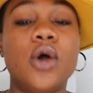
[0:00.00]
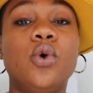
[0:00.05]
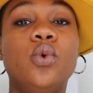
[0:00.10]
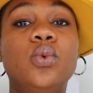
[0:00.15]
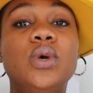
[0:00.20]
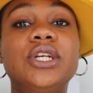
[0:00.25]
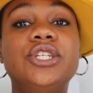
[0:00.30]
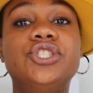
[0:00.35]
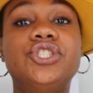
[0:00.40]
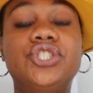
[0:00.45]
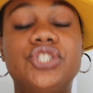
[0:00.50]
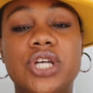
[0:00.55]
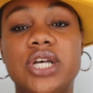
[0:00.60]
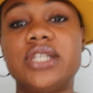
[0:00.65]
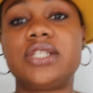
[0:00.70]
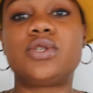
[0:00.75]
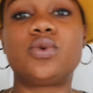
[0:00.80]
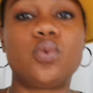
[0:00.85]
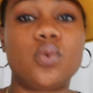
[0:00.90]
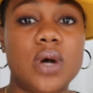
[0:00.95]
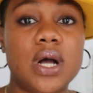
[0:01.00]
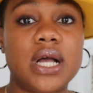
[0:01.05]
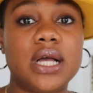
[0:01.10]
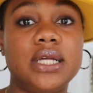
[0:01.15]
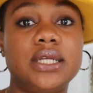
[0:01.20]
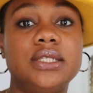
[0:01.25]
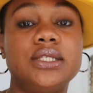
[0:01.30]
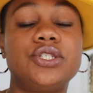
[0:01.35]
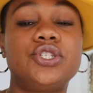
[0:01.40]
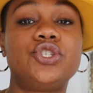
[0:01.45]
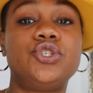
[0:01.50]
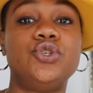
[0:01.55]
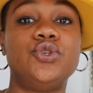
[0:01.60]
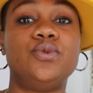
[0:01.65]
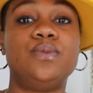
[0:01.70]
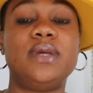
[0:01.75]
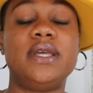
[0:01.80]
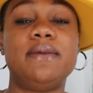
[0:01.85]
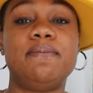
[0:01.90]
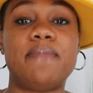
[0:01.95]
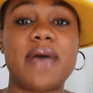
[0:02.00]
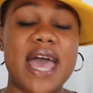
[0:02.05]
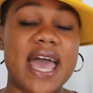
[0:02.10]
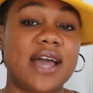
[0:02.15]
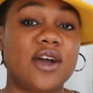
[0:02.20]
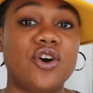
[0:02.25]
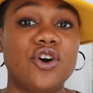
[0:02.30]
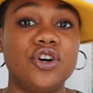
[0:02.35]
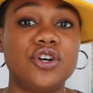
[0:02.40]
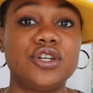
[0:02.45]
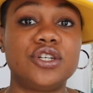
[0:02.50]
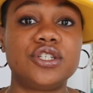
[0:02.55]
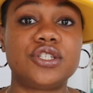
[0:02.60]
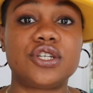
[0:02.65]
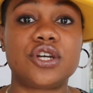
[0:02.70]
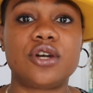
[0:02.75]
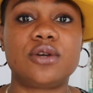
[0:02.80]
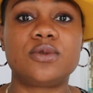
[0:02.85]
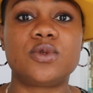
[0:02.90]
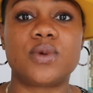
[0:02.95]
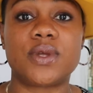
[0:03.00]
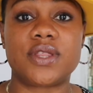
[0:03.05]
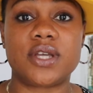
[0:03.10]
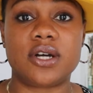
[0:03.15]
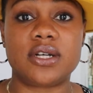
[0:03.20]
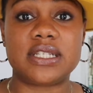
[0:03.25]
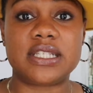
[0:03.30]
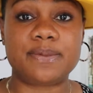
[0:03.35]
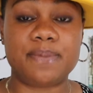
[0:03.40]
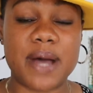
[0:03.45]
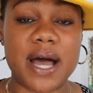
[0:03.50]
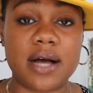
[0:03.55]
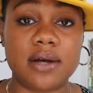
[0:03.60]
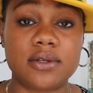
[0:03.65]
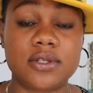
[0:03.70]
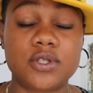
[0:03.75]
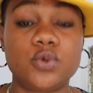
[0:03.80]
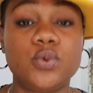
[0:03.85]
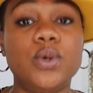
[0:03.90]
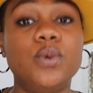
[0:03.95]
We just want to be back on good terms with our spouse.